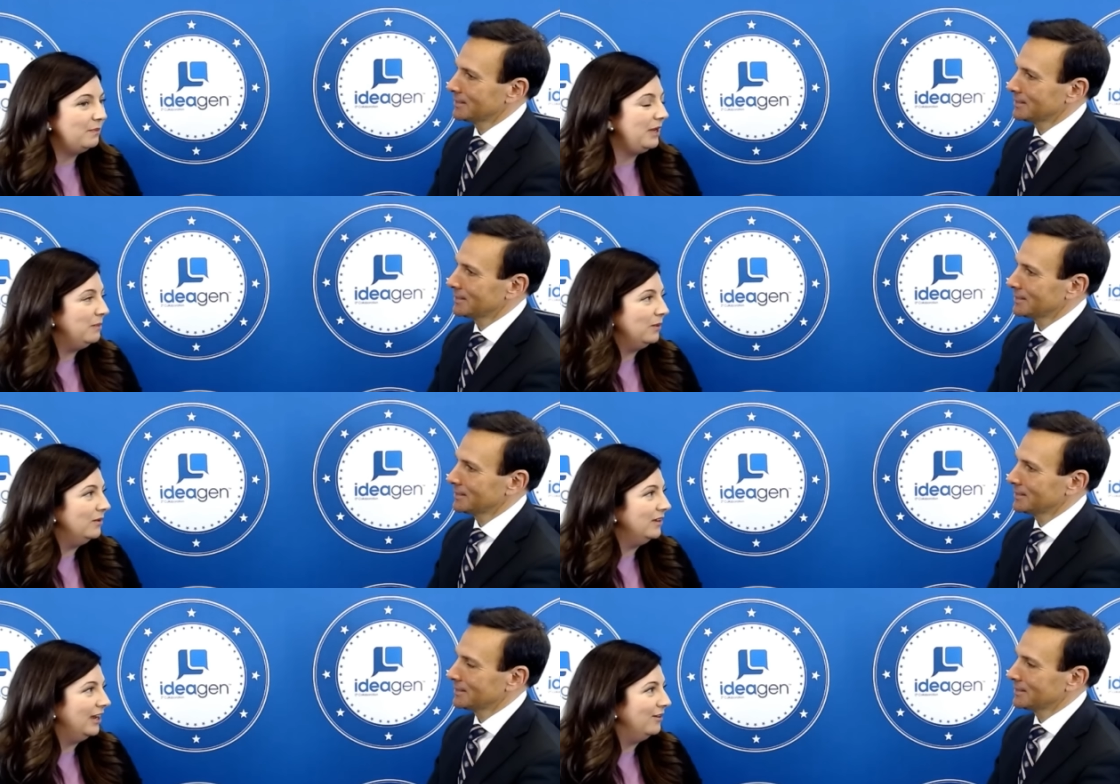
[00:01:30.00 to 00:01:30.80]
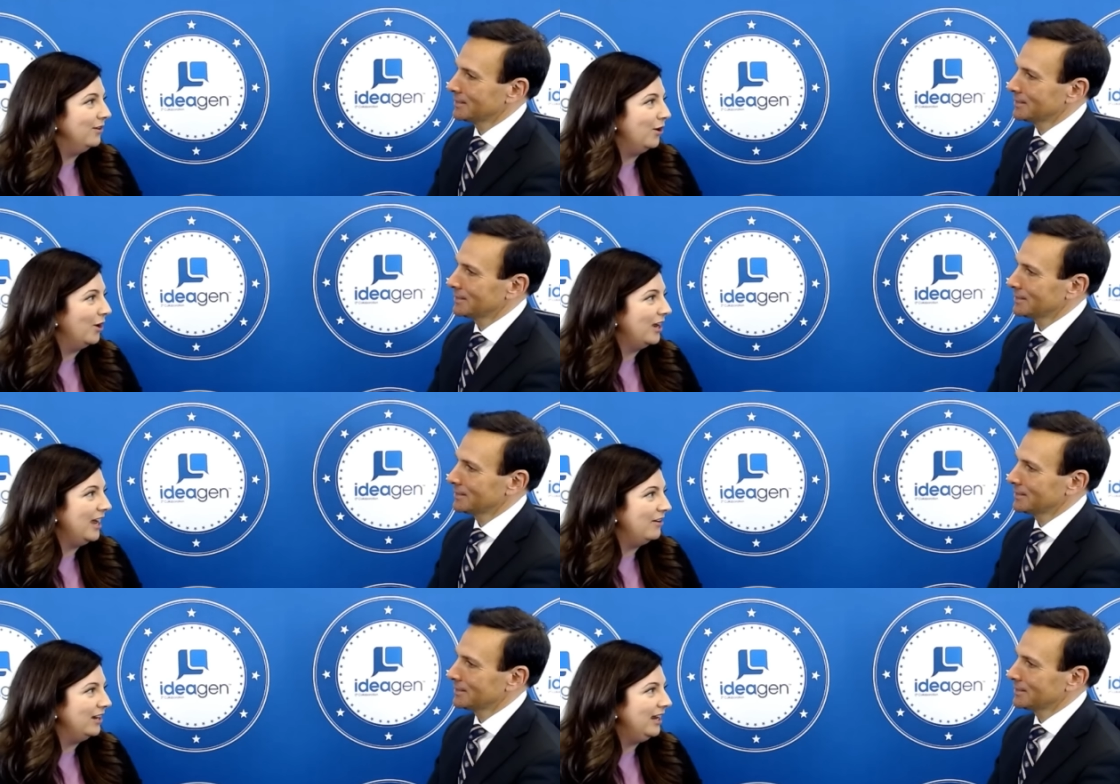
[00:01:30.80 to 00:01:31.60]
Speaker 1: people in our
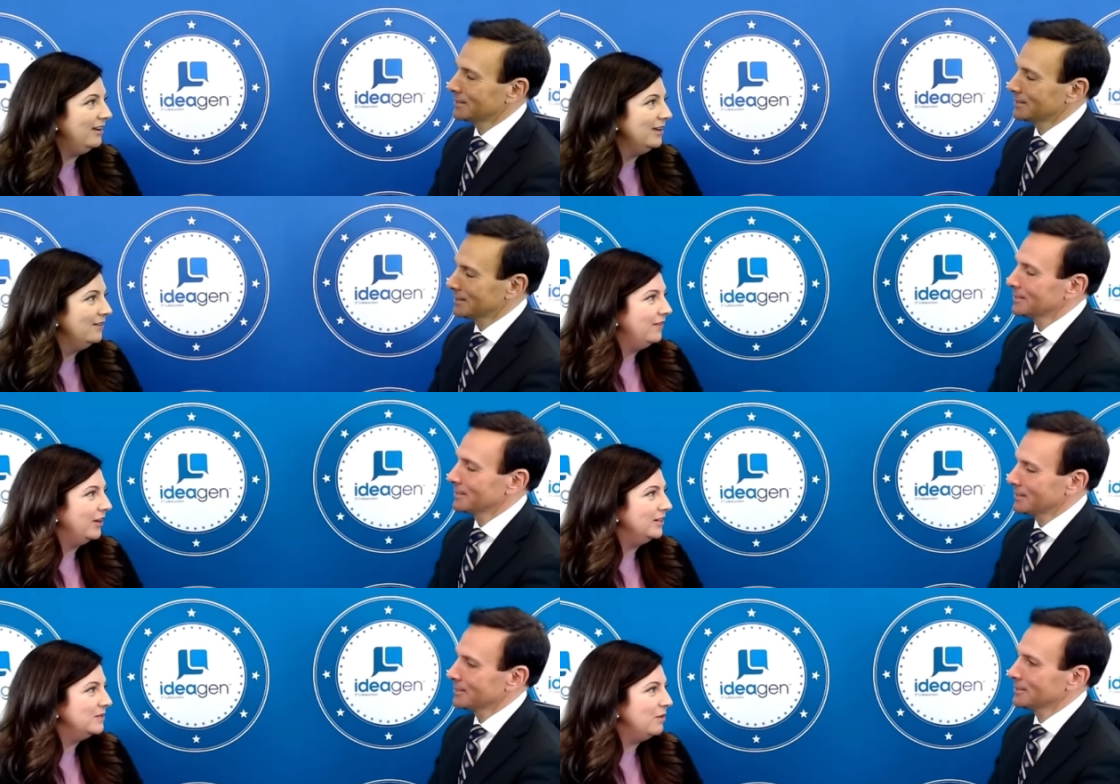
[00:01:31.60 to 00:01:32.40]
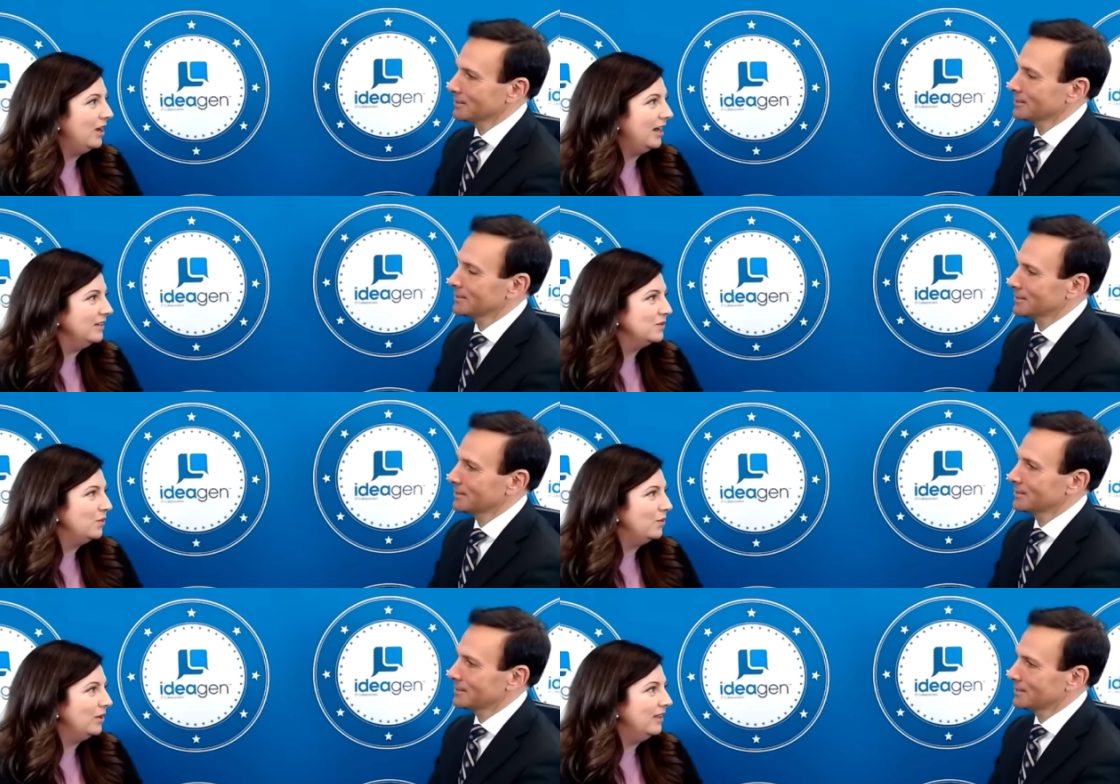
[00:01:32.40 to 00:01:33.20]
county, very small high
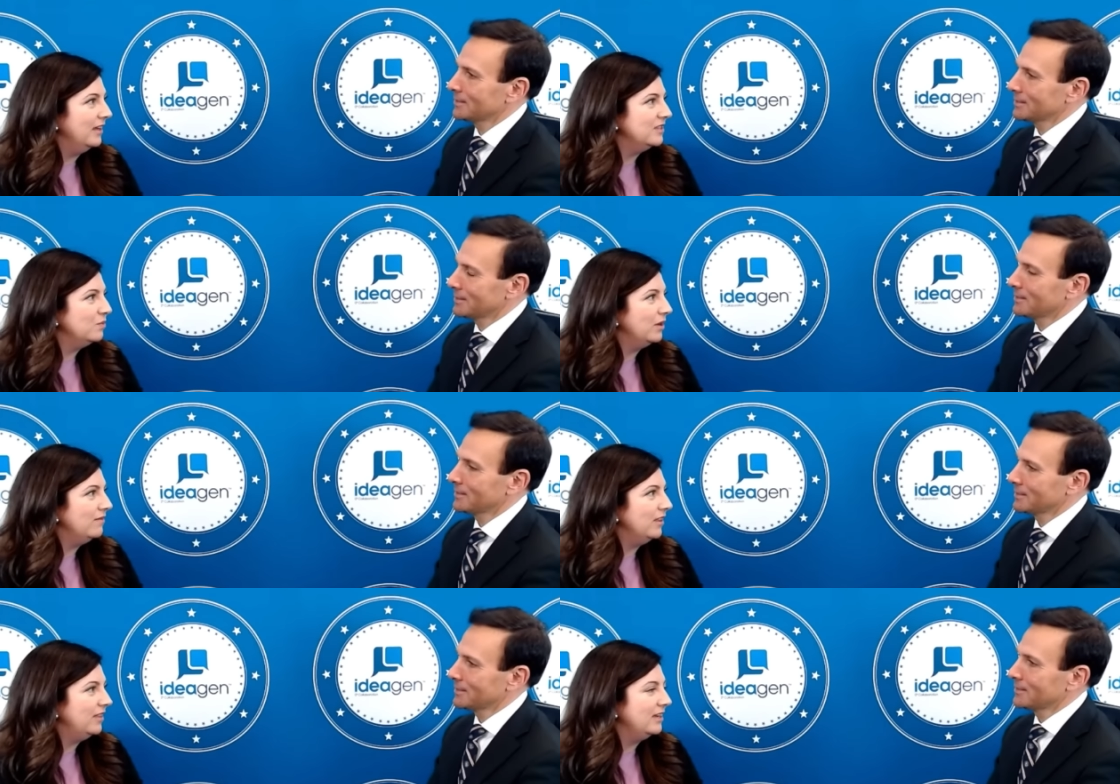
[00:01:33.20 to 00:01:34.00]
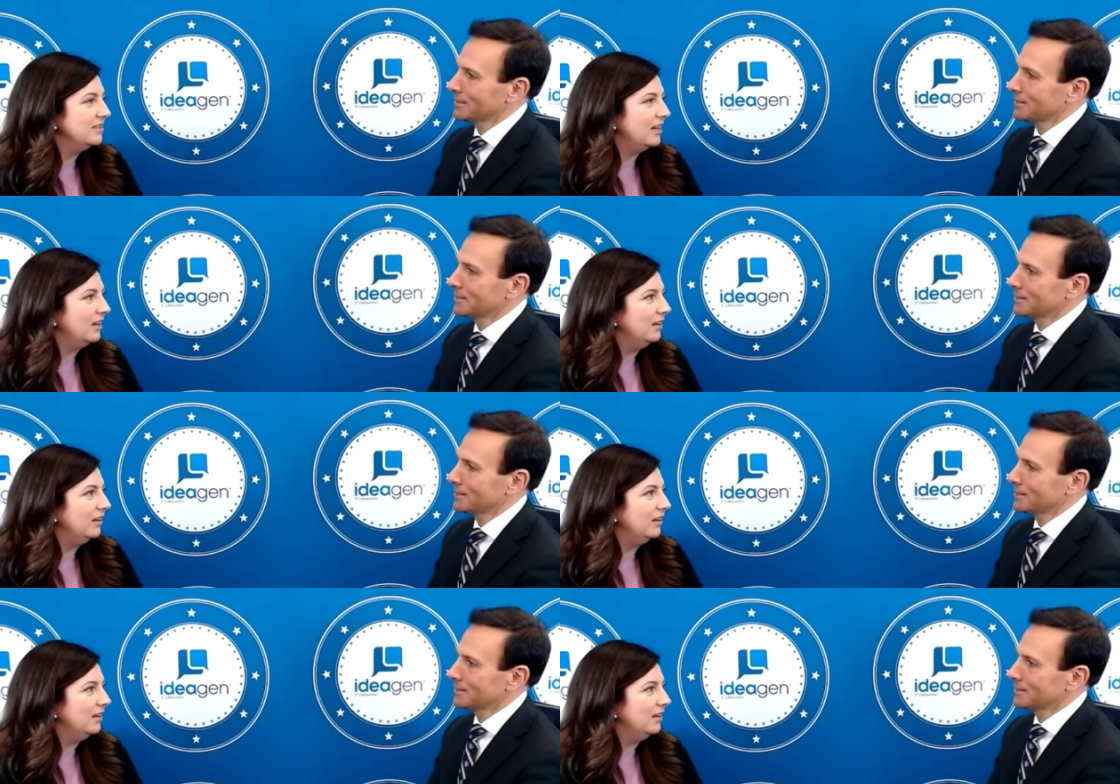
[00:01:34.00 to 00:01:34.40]
school. And that's one of the things that I